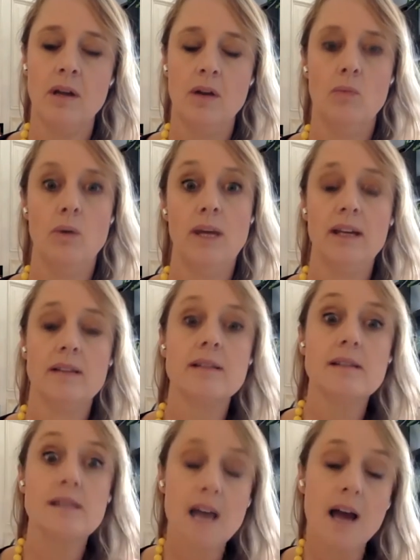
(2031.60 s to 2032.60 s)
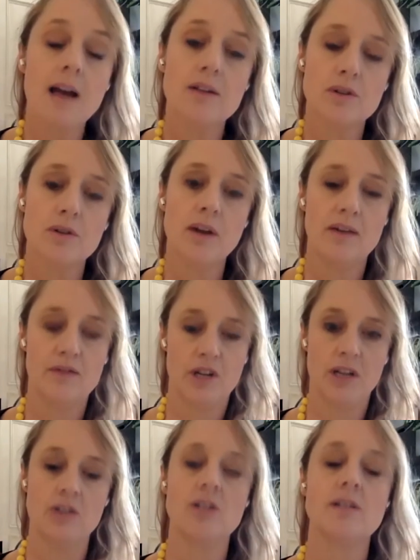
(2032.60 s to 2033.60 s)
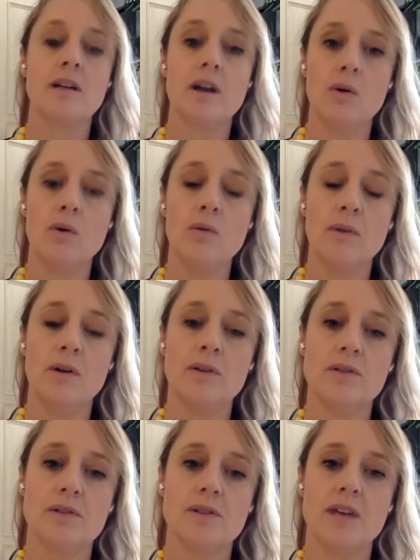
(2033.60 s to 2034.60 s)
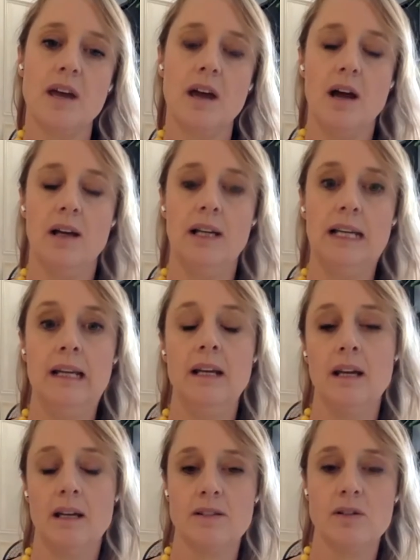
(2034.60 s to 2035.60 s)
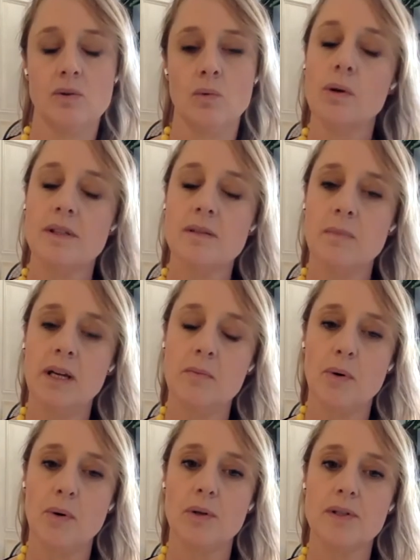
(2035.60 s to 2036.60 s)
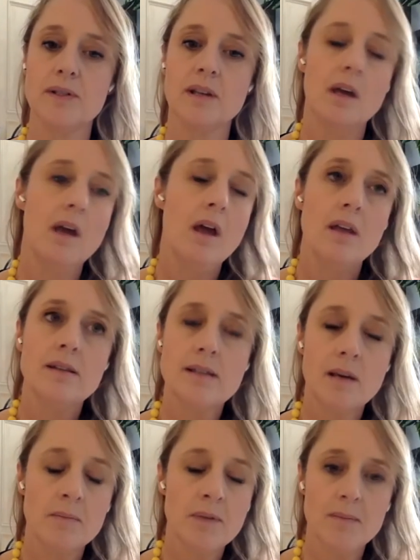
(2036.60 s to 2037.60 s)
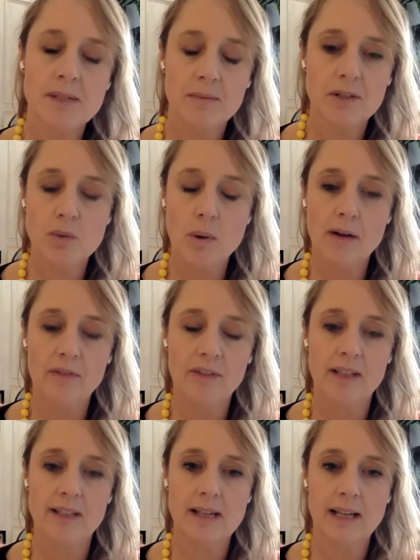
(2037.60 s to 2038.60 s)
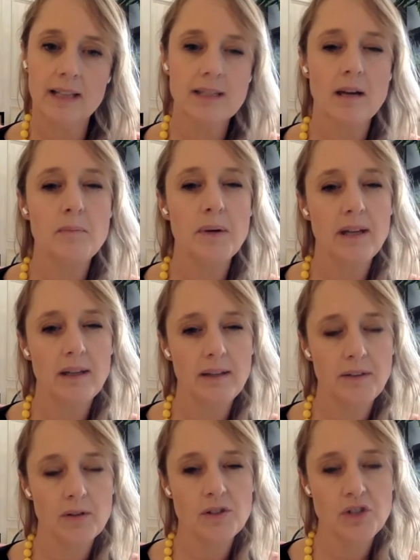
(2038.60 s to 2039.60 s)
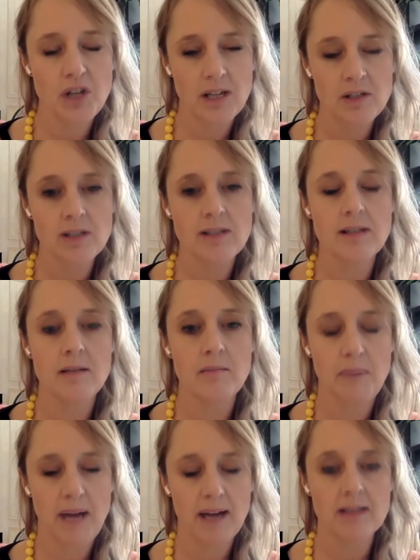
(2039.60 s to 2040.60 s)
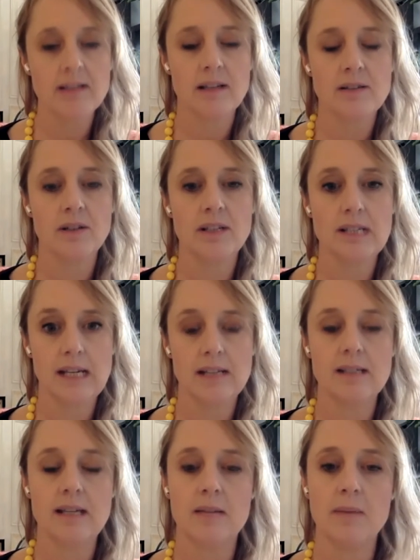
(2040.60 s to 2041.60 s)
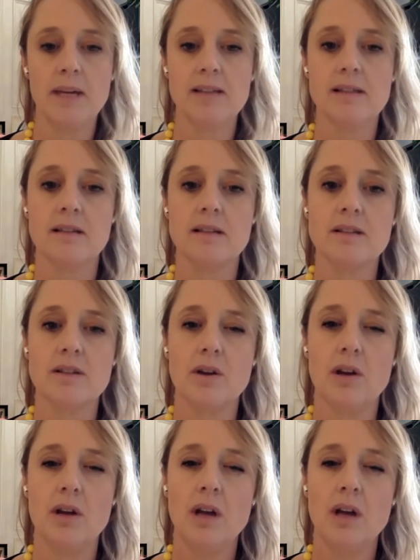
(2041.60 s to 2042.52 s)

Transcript: we can start to have changes in our hormones that are leading us towards menopause, sometimes up to 12 years later, but those changes impact us on a day-to-day basis. So